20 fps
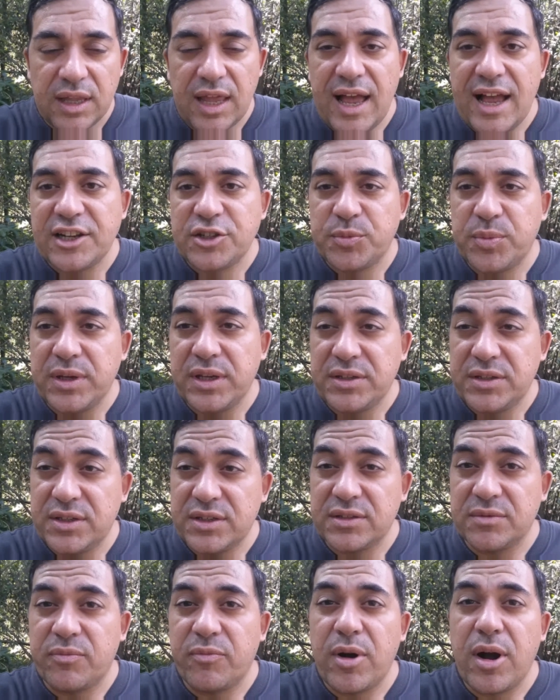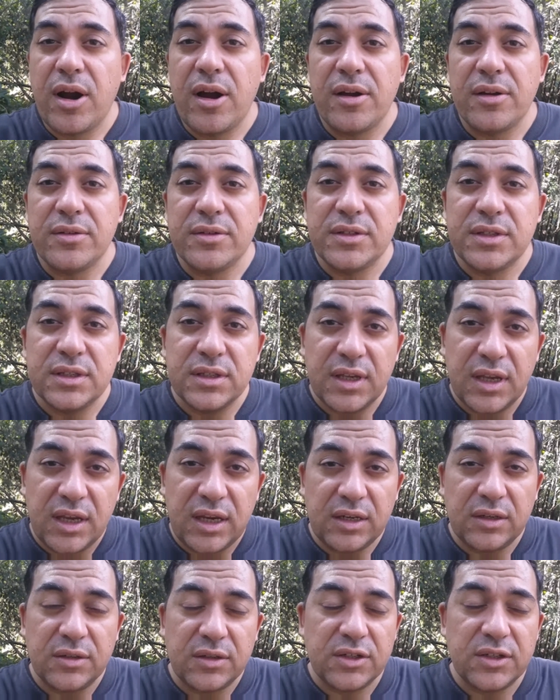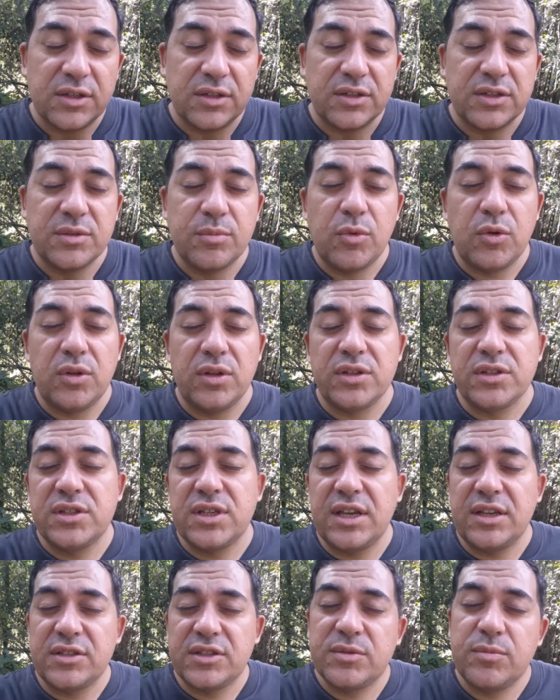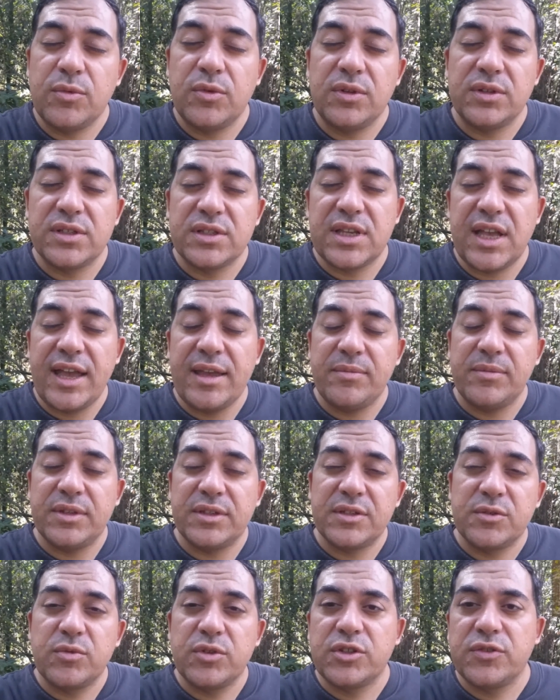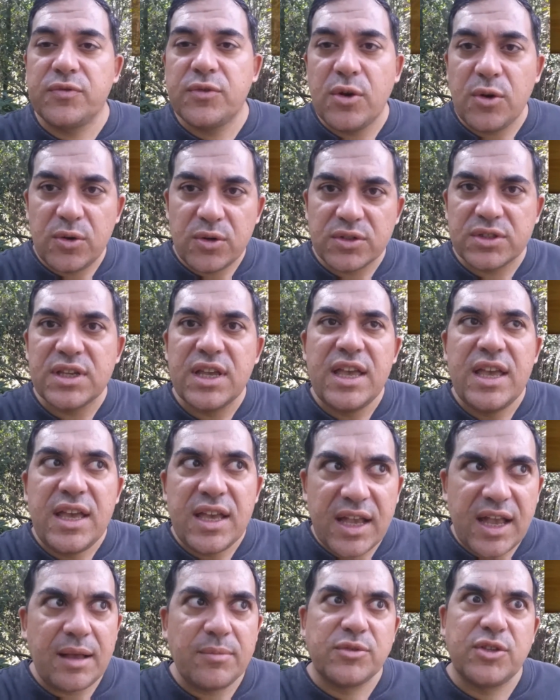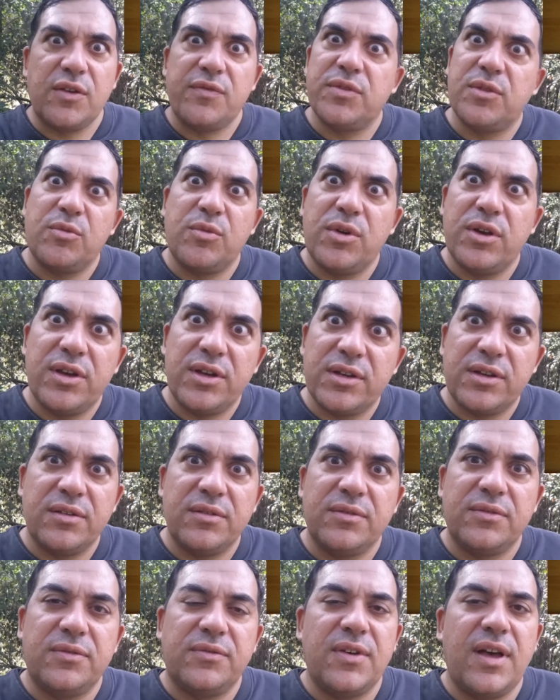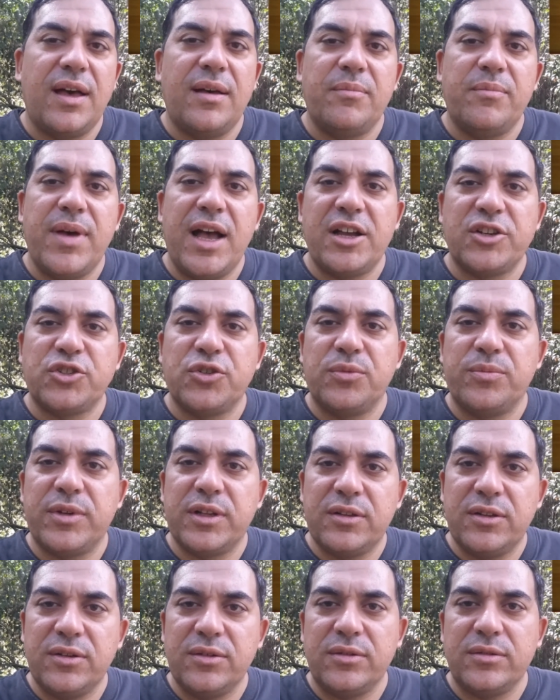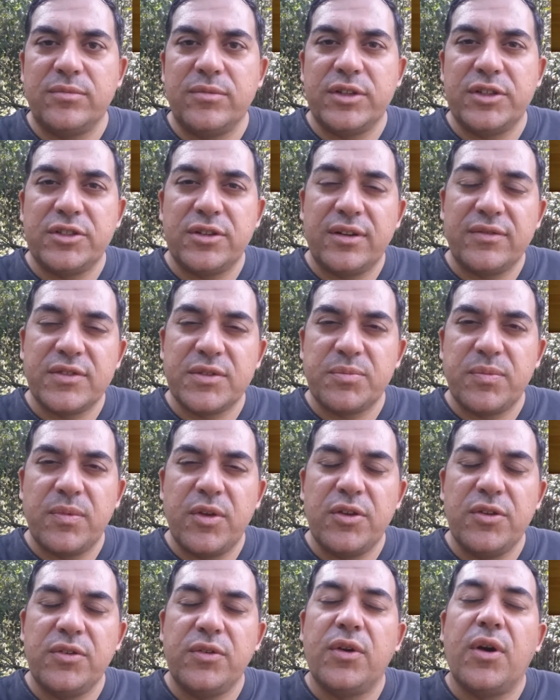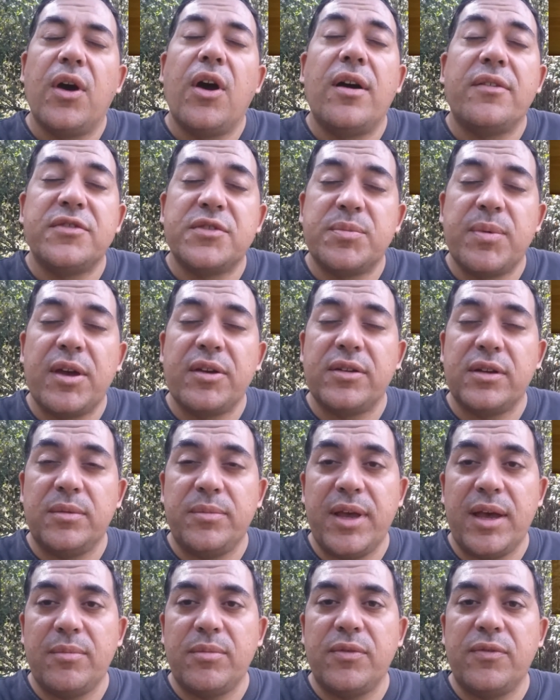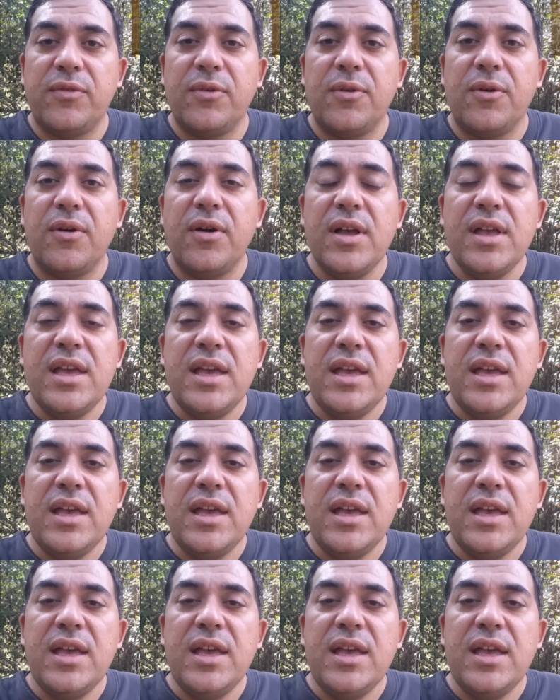large pieces of prose into smaller and smaller statements, which of course comes off the work of uh, Marshall McLuhan, which I've, who I've spoken about before.